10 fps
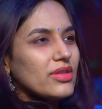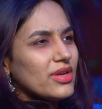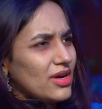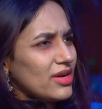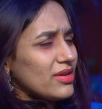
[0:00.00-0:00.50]
There
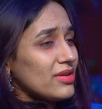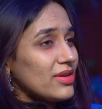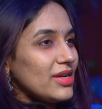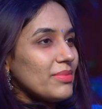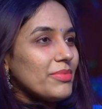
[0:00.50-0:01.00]
are
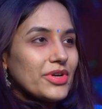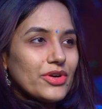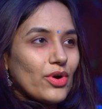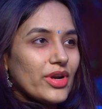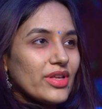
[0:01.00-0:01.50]

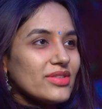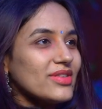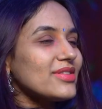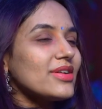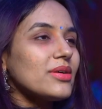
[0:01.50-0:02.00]
limited
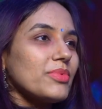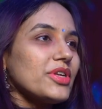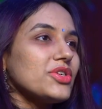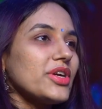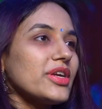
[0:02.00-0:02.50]
audiences that
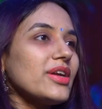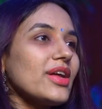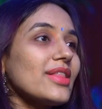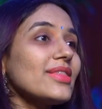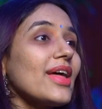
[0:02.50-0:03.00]
appreciate it,
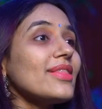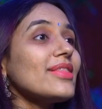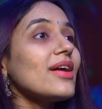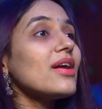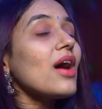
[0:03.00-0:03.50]
and then
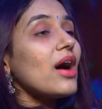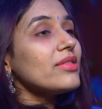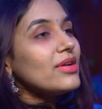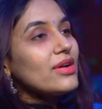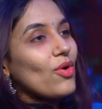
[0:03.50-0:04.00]
there are
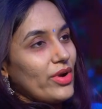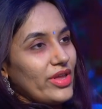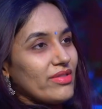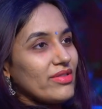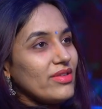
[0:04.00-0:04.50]
other
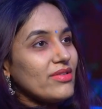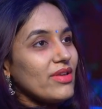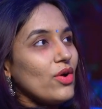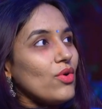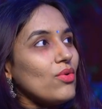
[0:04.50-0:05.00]
audiences
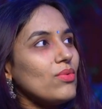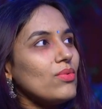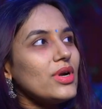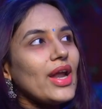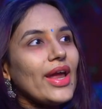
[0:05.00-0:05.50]
who
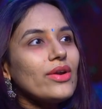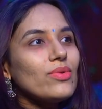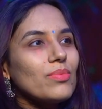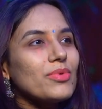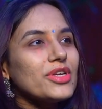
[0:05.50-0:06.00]
would like
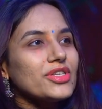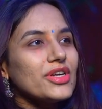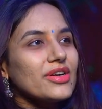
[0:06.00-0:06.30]
to appreciate